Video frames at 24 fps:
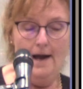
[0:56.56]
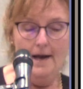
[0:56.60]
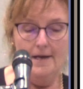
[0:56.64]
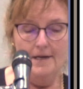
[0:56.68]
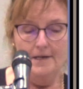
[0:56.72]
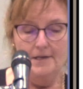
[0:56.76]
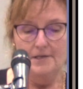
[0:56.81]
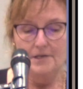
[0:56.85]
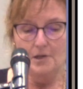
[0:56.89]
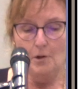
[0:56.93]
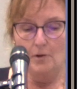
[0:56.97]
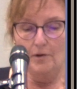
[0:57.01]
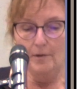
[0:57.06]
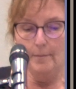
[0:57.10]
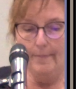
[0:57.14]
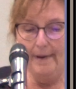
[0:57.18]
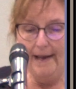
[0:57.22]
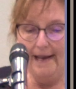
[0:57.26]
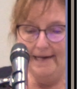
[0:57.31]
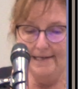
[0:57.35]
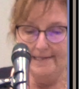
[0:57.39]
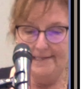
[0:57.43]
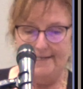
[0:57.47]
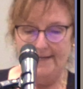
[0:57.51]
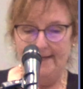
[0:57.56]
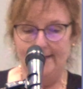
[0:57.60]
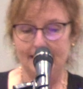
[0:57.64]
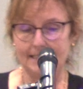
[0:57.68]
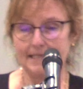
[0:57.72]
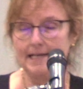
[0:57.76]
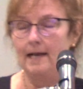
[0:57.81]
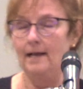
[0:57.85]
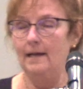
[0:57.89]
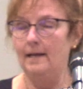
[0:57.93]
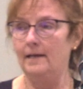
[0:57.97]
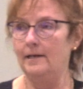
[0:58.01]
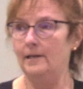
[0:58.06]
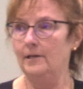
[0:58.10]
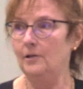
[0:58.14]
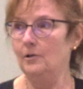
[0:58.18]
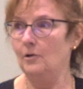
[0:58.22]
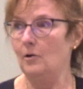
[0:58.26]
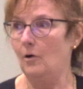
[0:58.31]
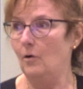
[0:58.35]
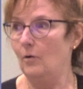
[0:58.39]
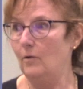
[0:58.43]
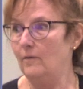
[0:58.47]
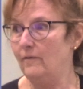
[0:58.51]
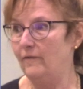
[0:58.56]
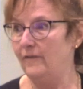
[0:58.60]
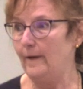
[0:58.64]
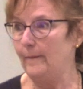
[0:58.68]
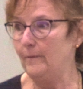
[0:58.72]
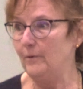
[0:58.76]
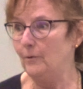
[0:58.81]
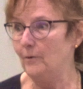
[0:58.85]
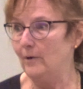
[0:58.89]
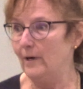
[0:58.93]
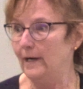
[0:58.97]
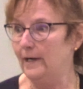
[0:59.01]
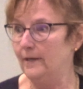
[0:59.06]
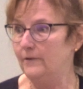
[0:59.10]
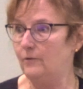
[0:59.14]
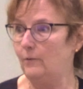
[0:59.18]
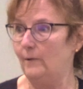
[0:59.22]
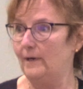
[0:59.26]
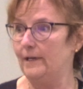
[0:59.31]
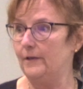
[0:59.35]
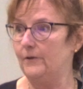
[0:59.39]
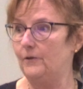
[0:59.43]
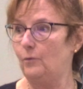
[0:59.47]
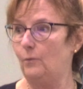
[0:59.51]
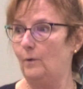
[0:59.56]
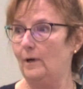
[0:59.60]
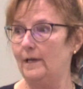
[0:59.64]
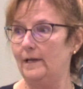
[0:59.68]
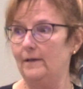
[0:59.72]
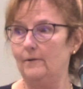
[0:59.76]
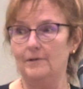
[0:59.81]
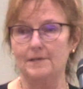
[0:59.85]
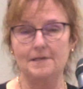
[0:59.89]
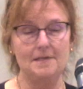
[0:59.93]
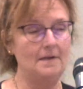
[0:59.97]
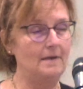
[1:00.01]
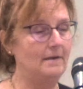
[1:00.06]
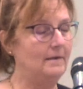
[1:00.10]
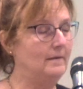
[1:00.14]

So the basics, January 2020 was